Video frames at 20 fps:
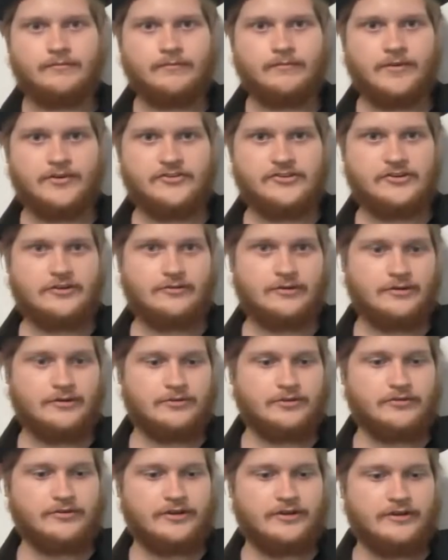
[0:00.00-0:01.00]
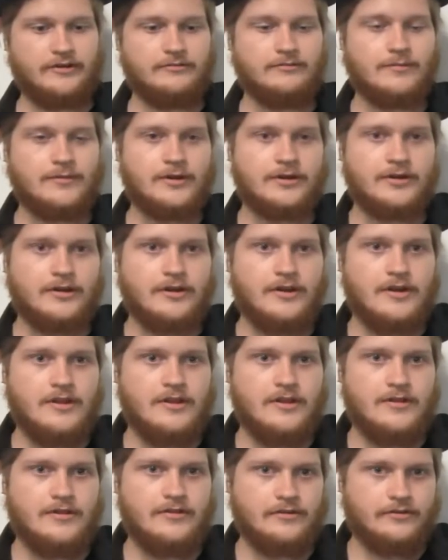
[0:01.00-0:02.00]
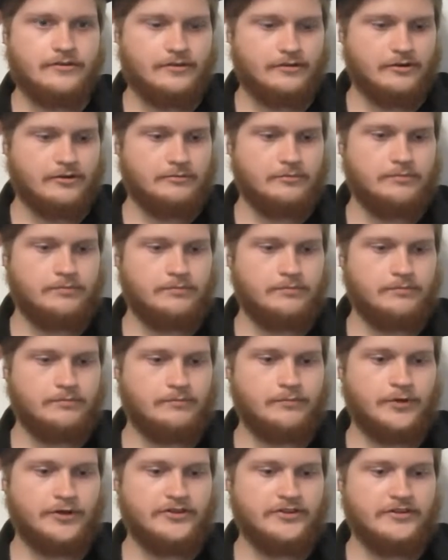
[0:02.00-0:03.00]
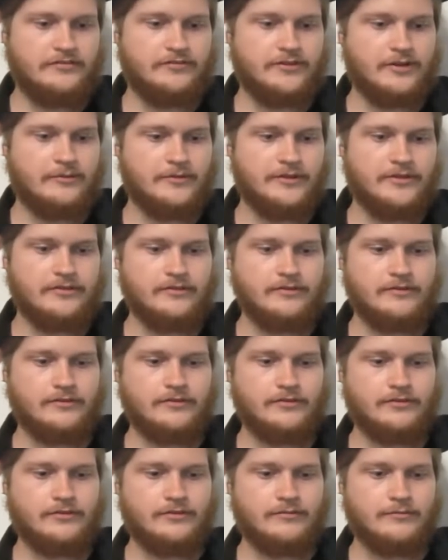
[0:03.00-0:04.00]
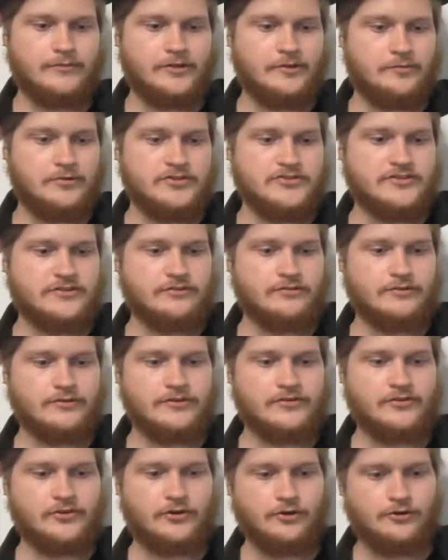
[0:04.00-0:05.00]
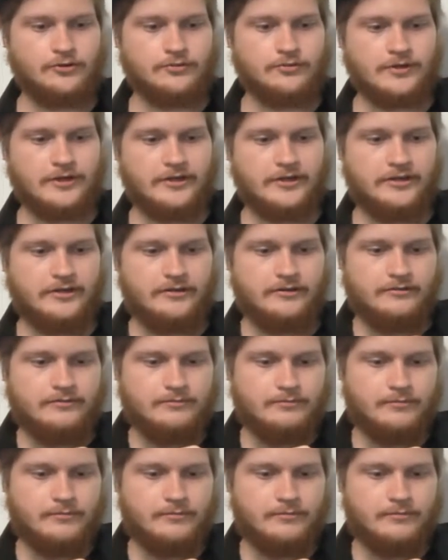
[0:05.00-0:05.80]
Show you what I'm doing here. So I'm going to put the filament, I'm going to push it through this hole right here.